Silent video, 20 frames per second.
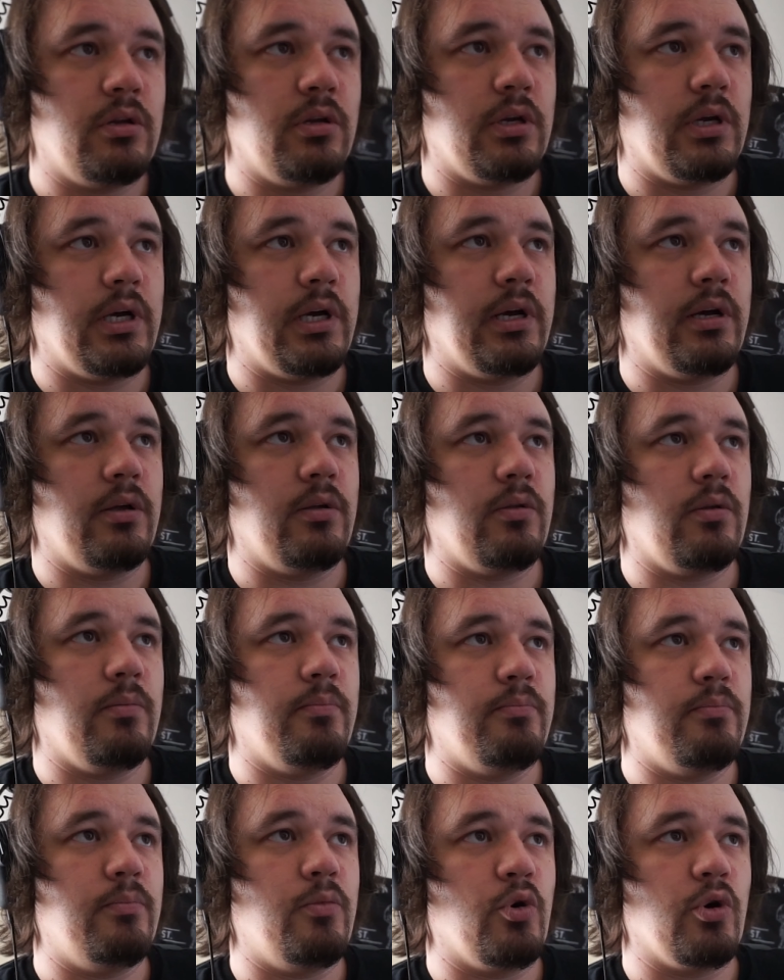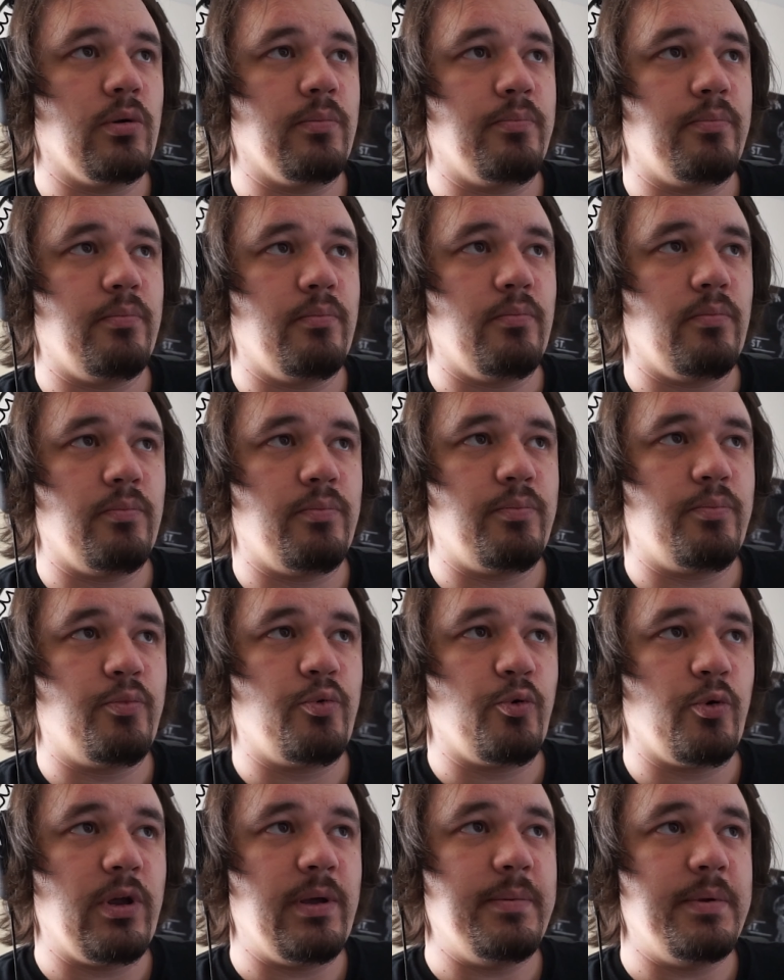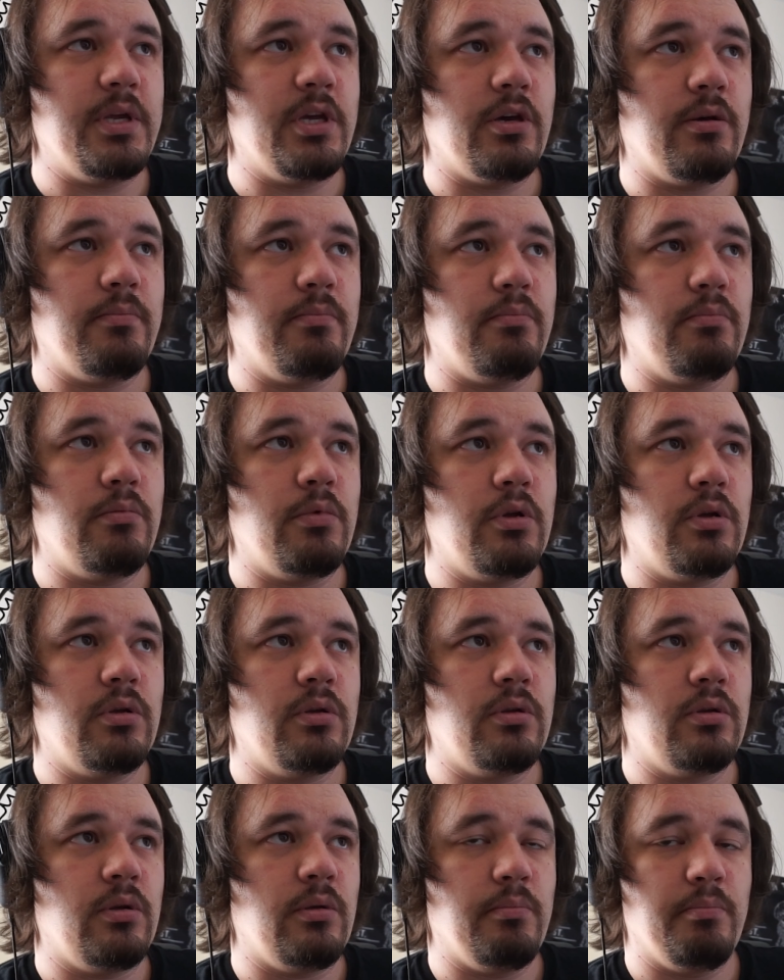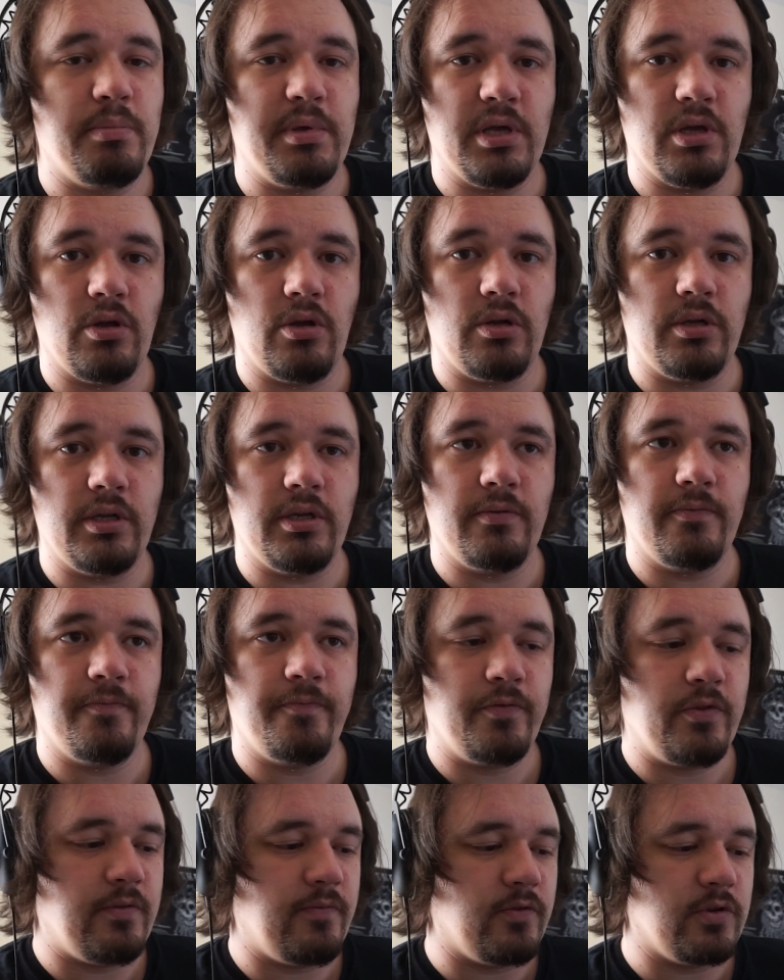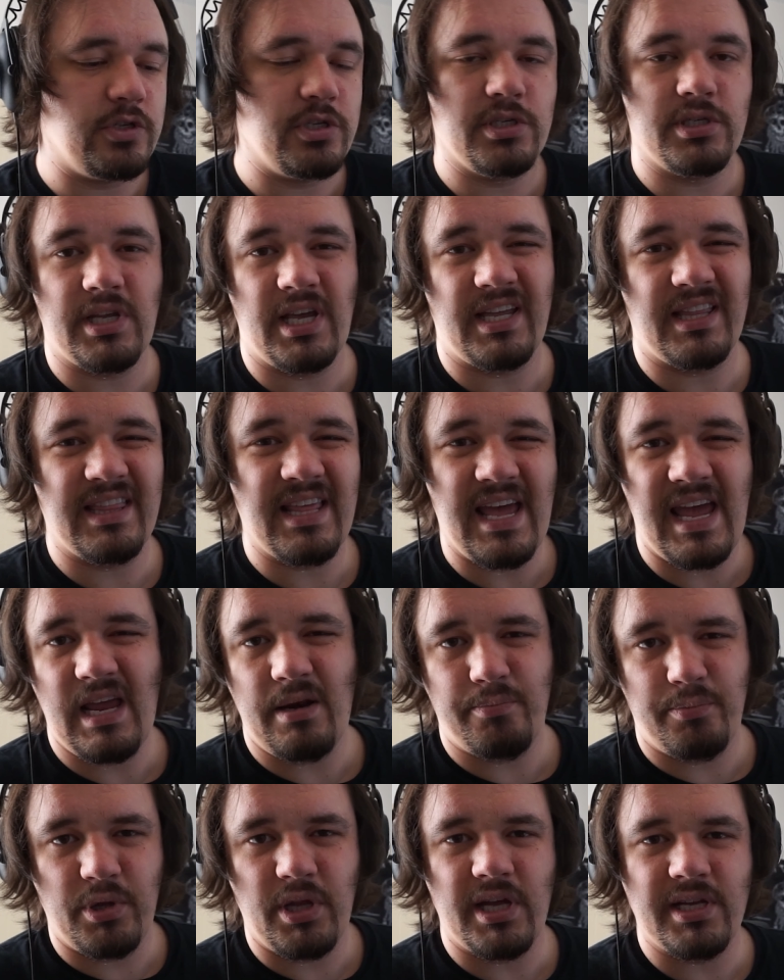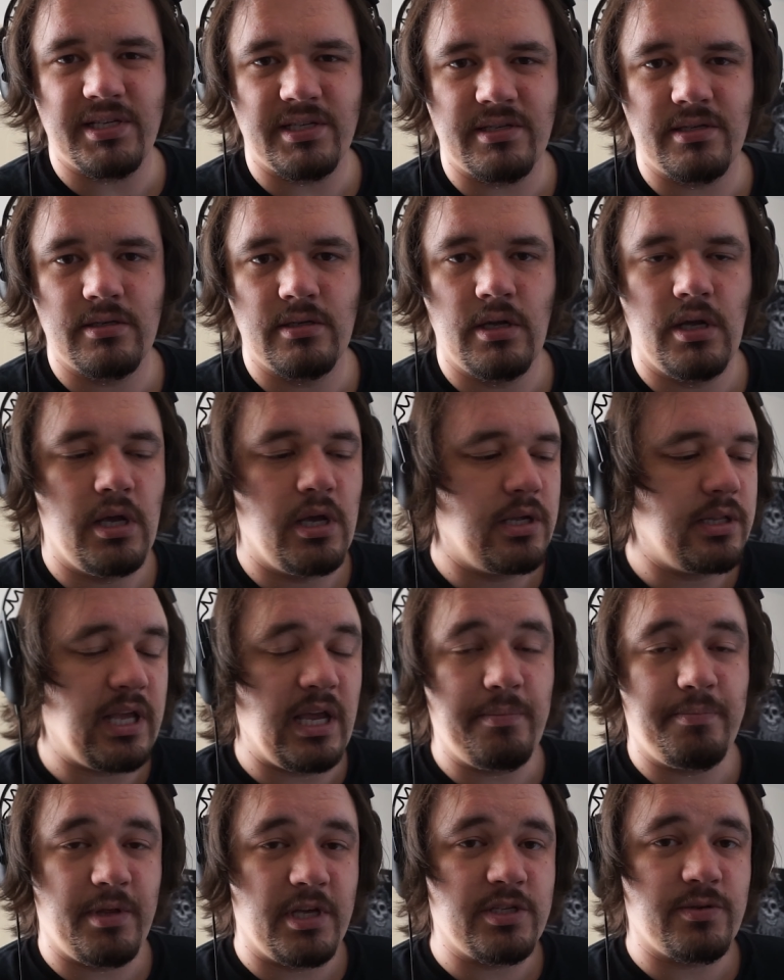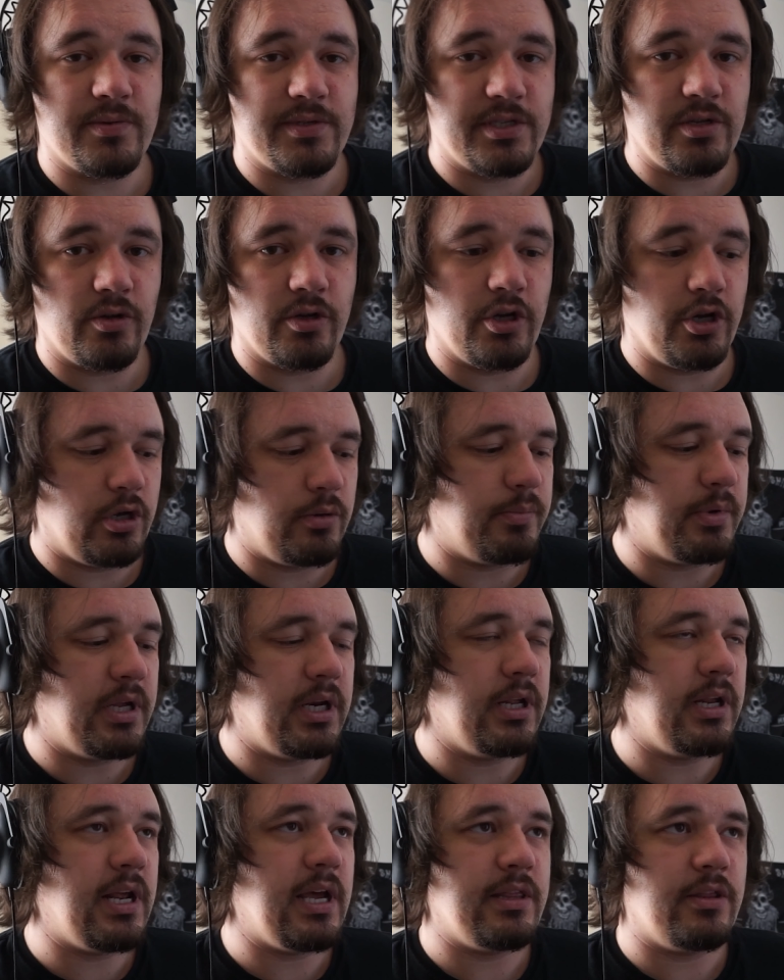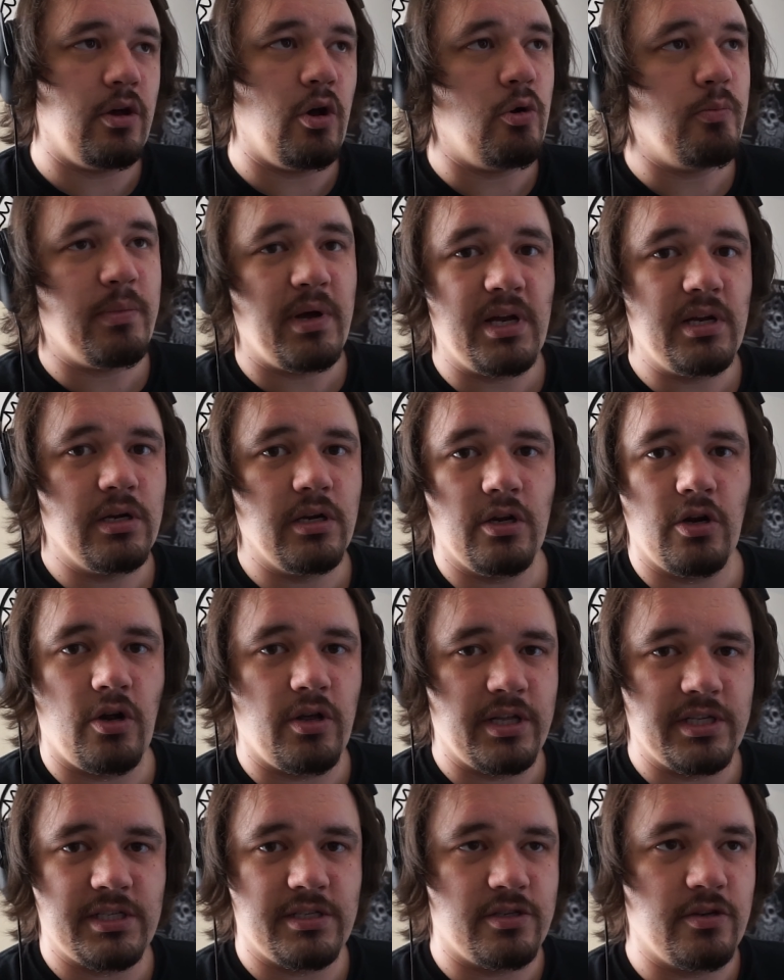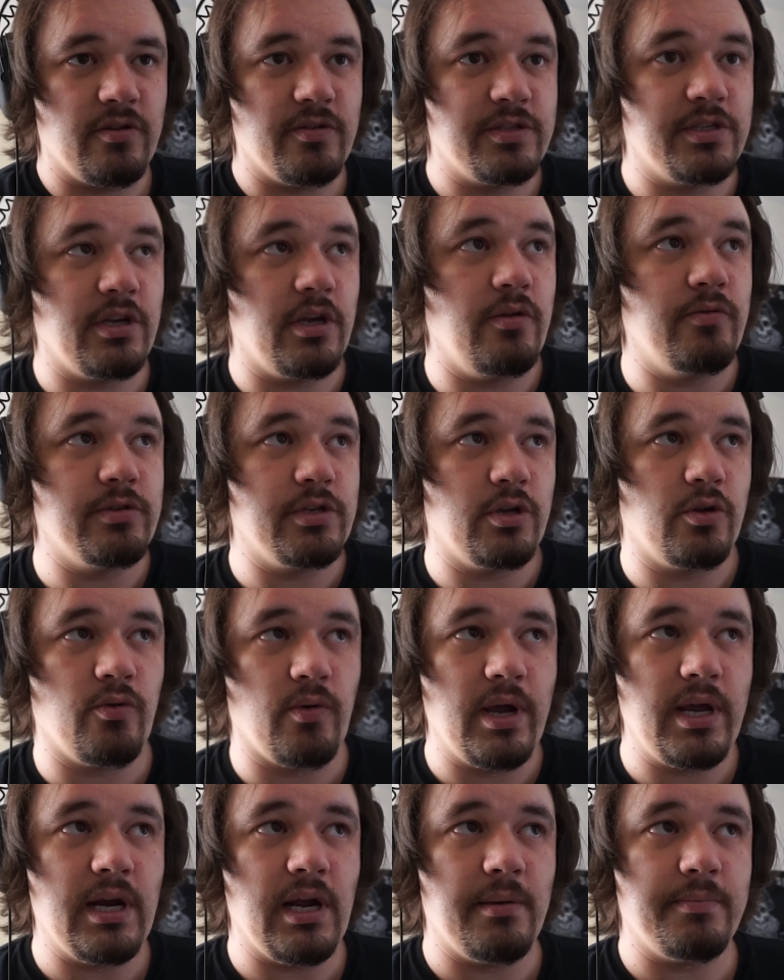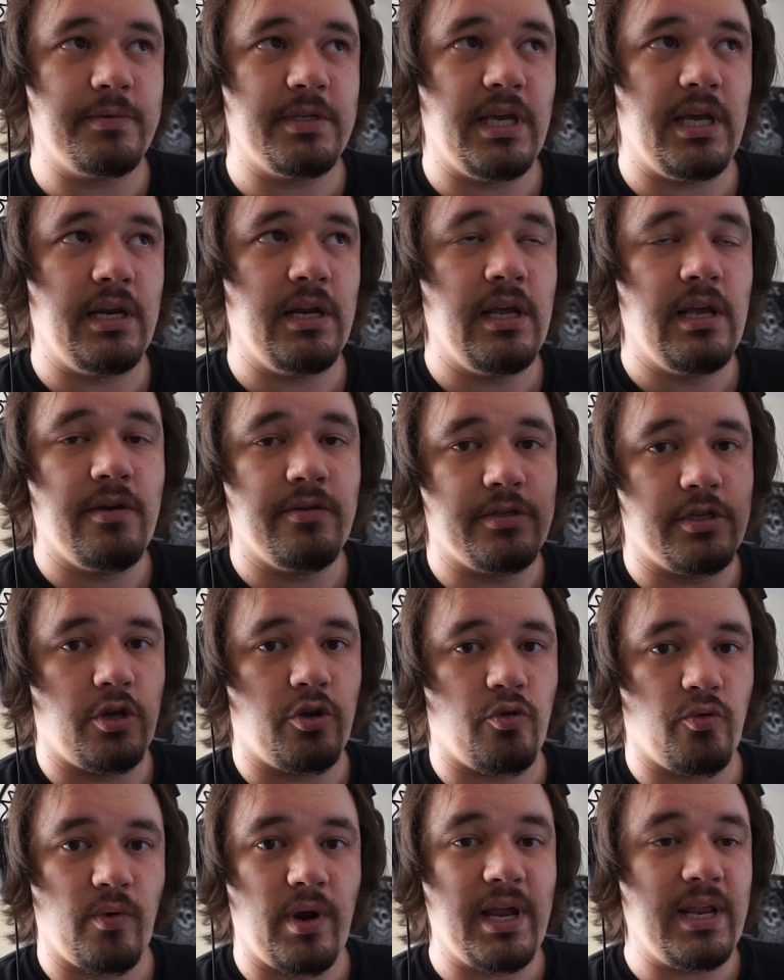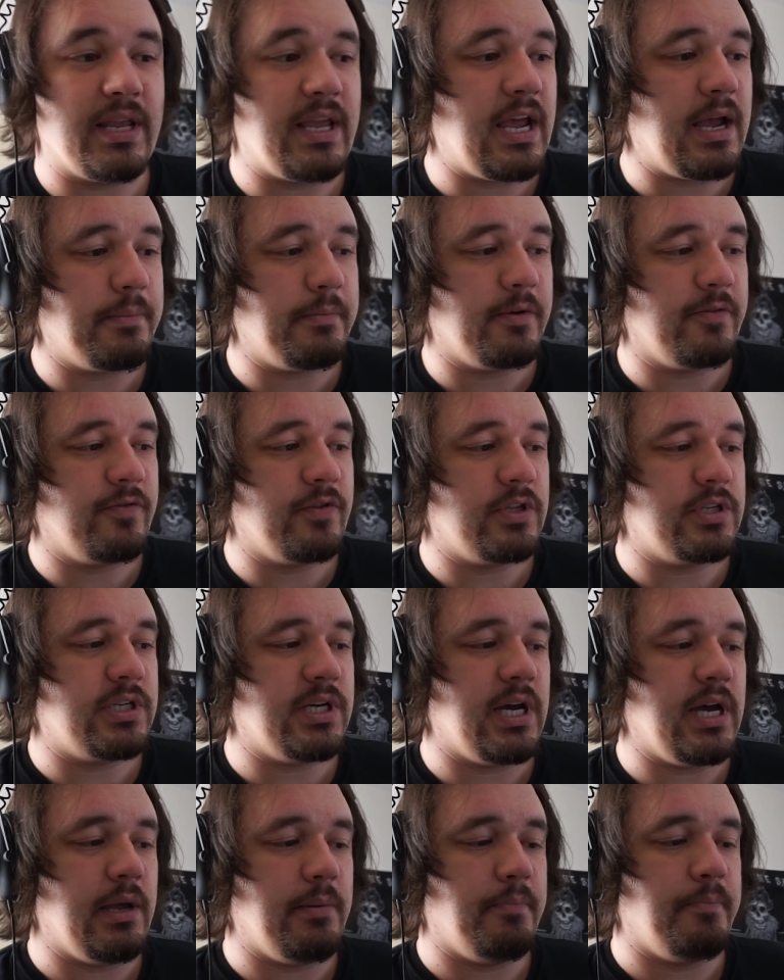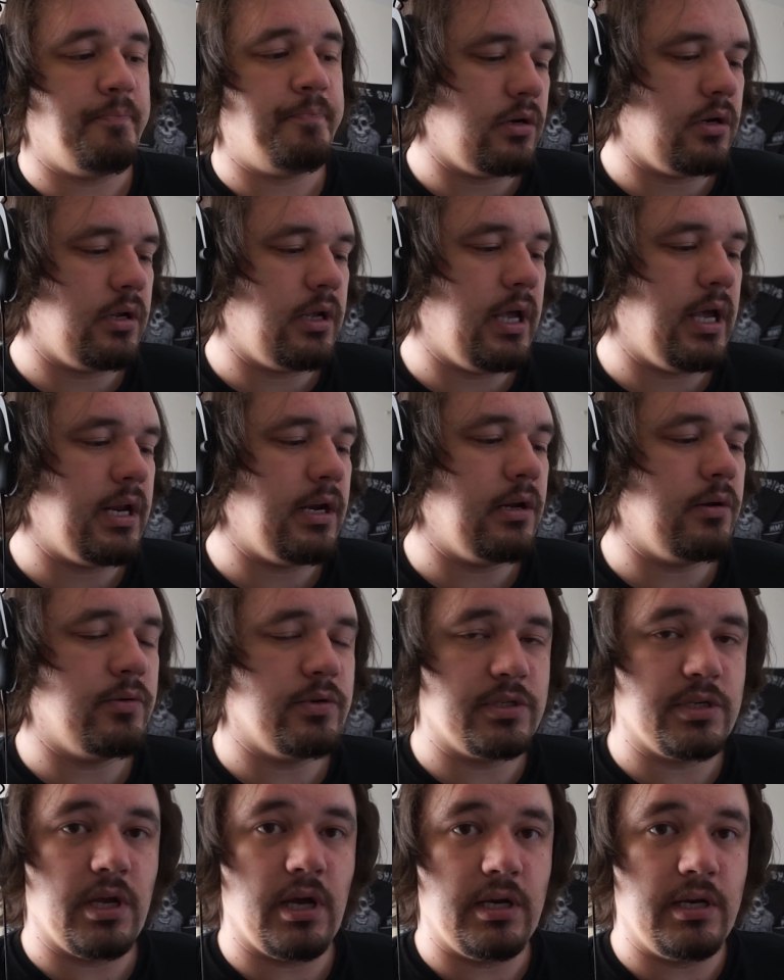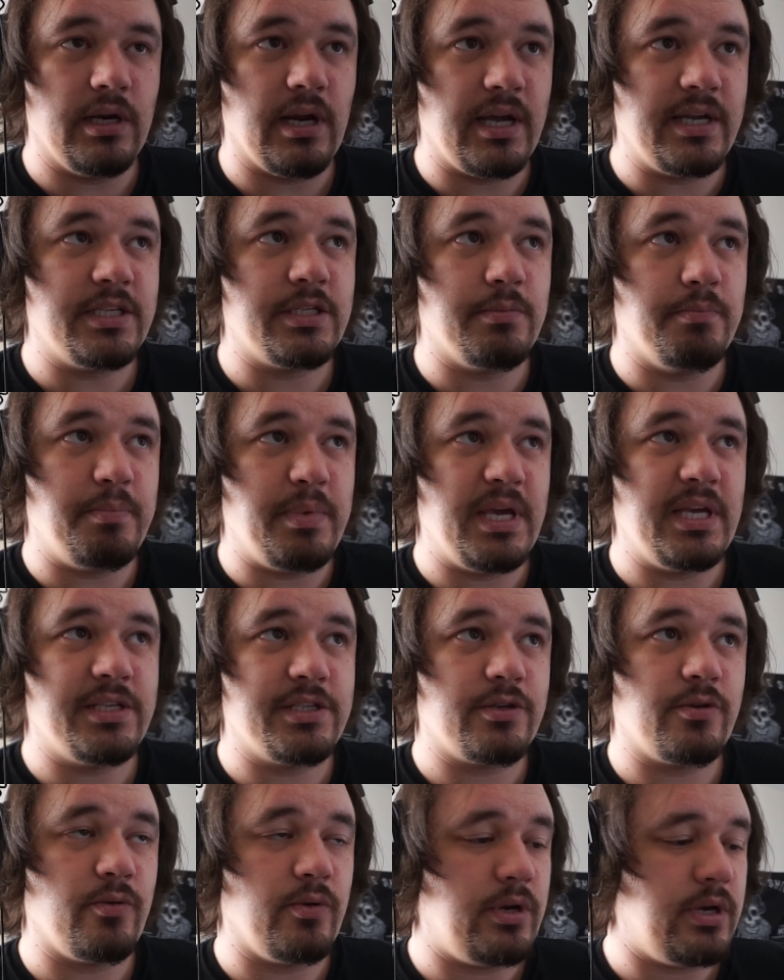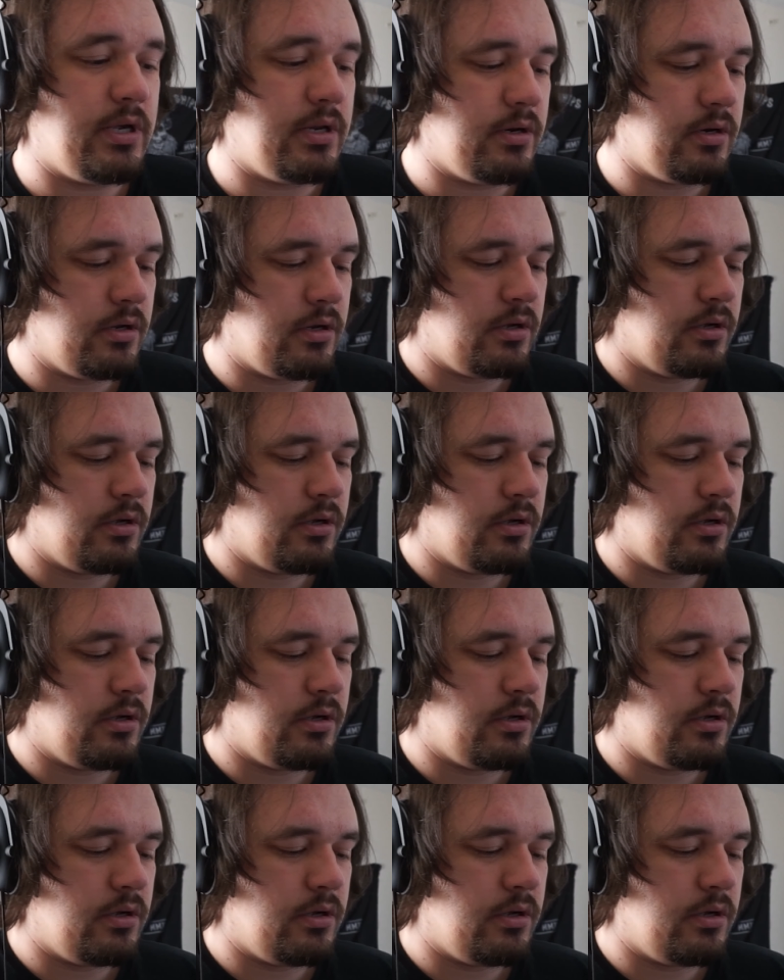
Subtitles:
more premium build versus like the 8 Plus. The 8 Plus was still good, but it had the home button and all this. So it was a great update. It was a great camera for the time, and it was a nice big screen